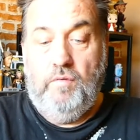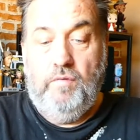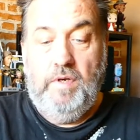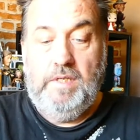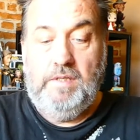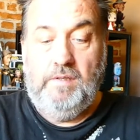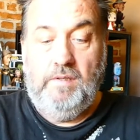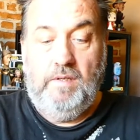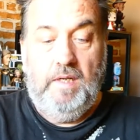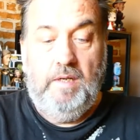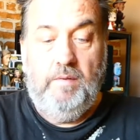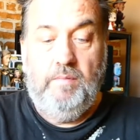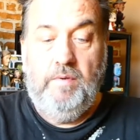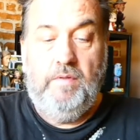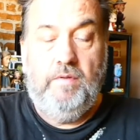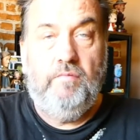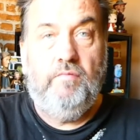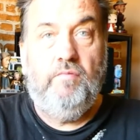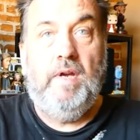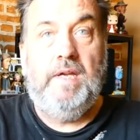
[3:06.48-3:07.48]
recently with
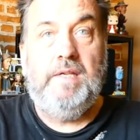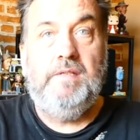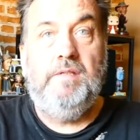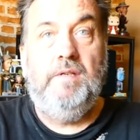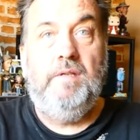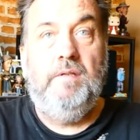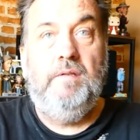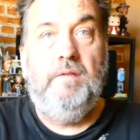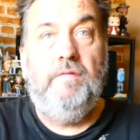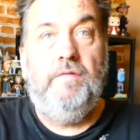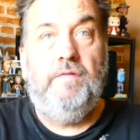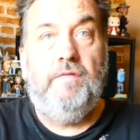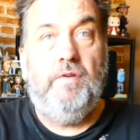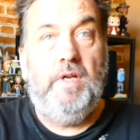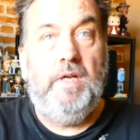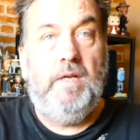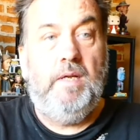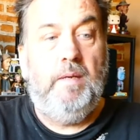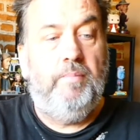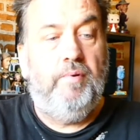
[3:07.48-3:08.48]
the resin
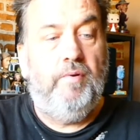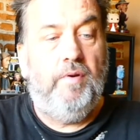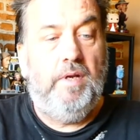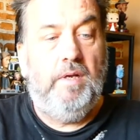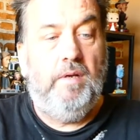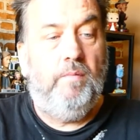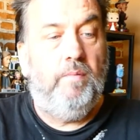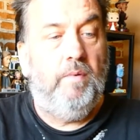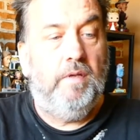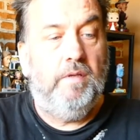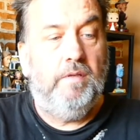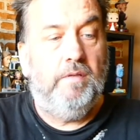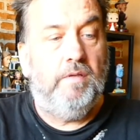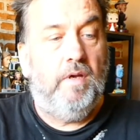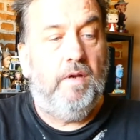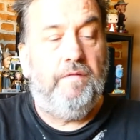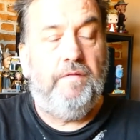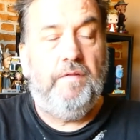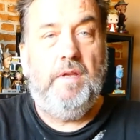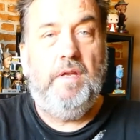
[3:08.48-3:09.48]
3D printed ones,
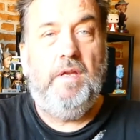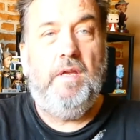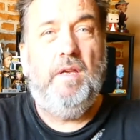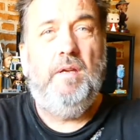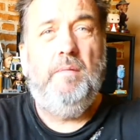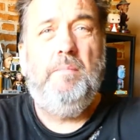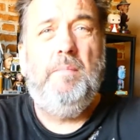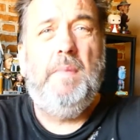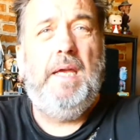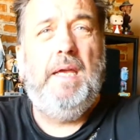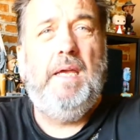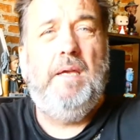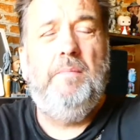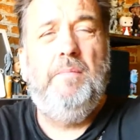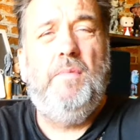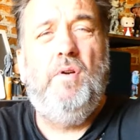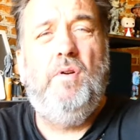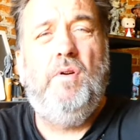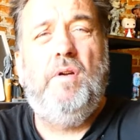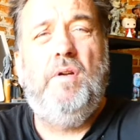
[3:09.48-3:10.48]
I think you can make
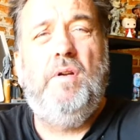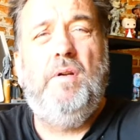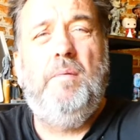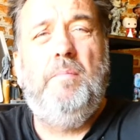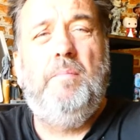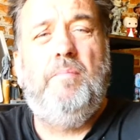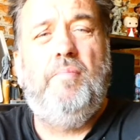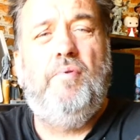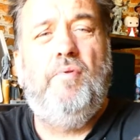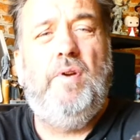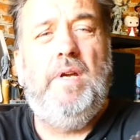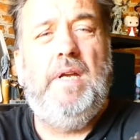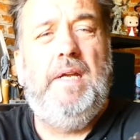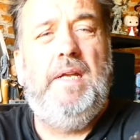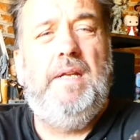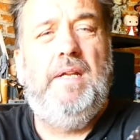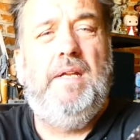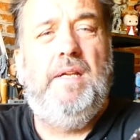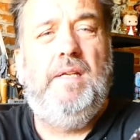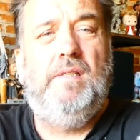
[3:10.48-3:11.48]
them look pretty
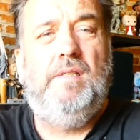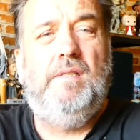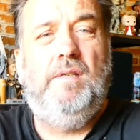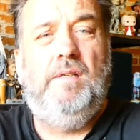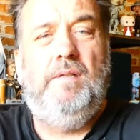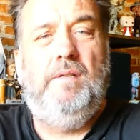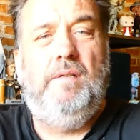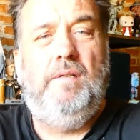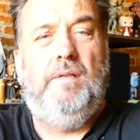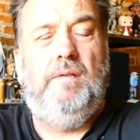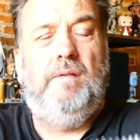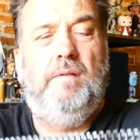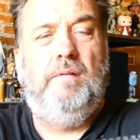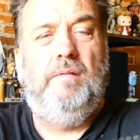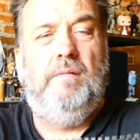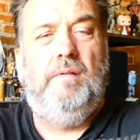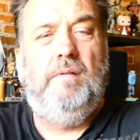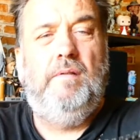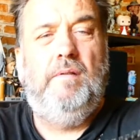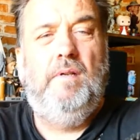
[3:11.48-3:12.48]
decent.
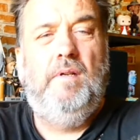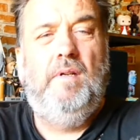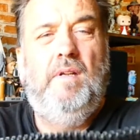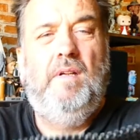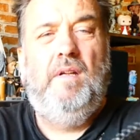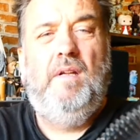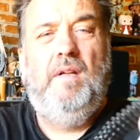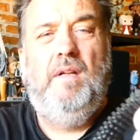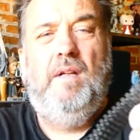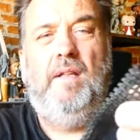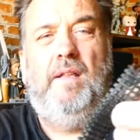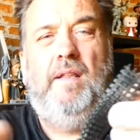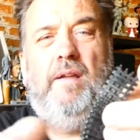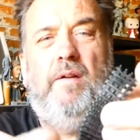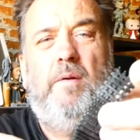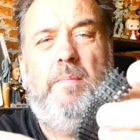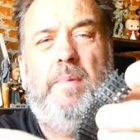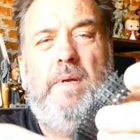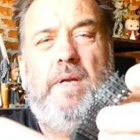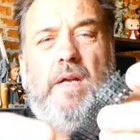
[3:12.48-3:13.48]
They're
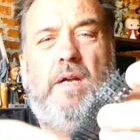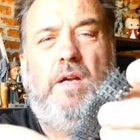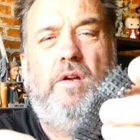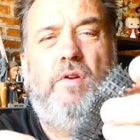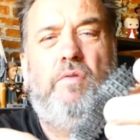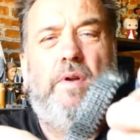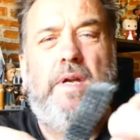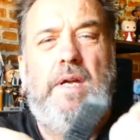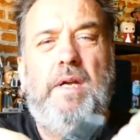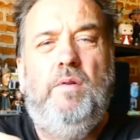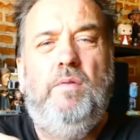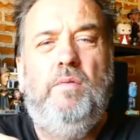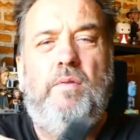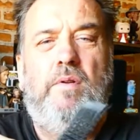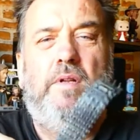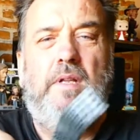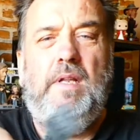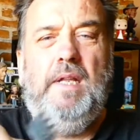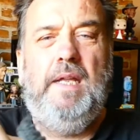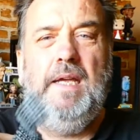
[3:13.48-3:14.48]
a bit crinkled
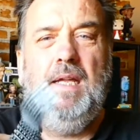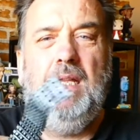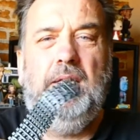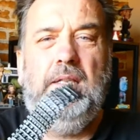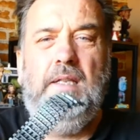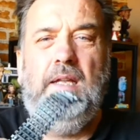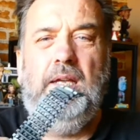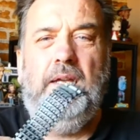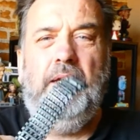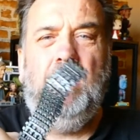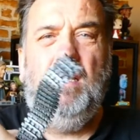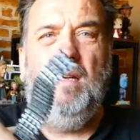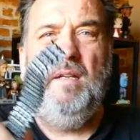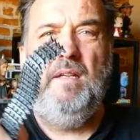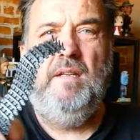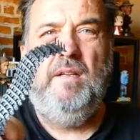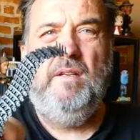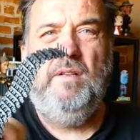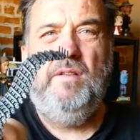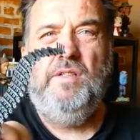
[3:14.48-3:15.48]
at the end there,
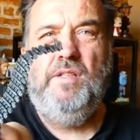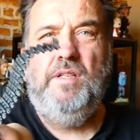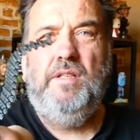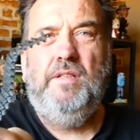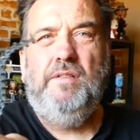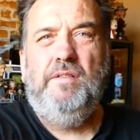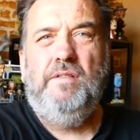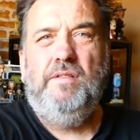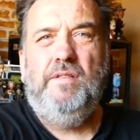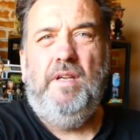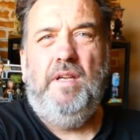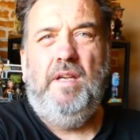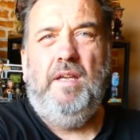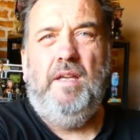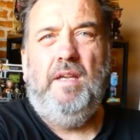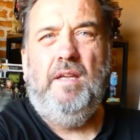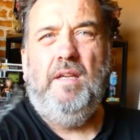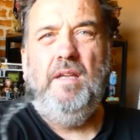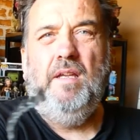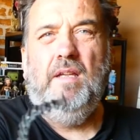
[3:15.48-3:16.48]
as you can
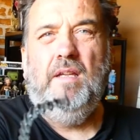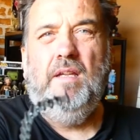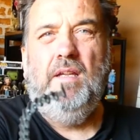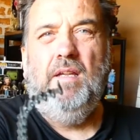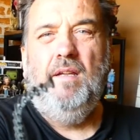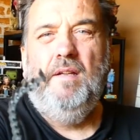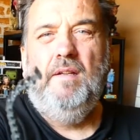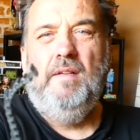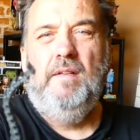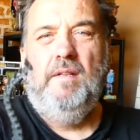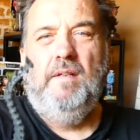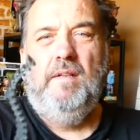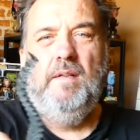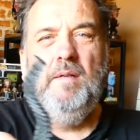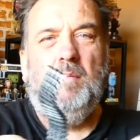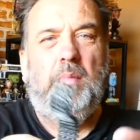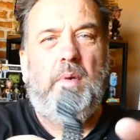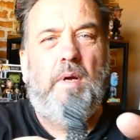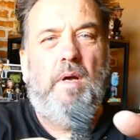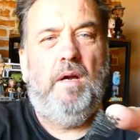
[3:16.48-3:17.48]
see,
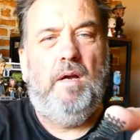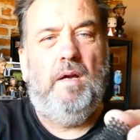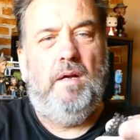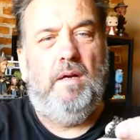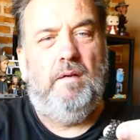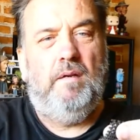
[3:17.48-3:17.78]
but